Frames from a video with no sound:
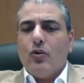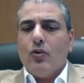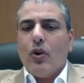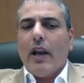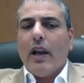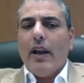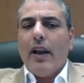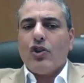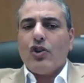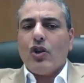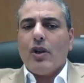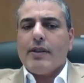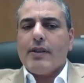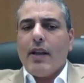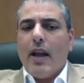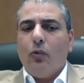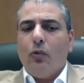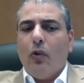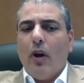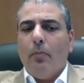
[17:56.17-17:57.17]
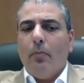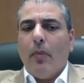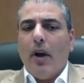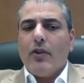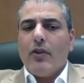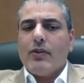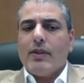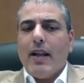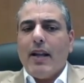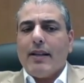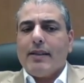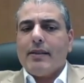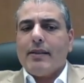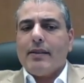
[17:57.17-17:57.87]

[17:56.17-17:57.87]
clinicians and 1 biostats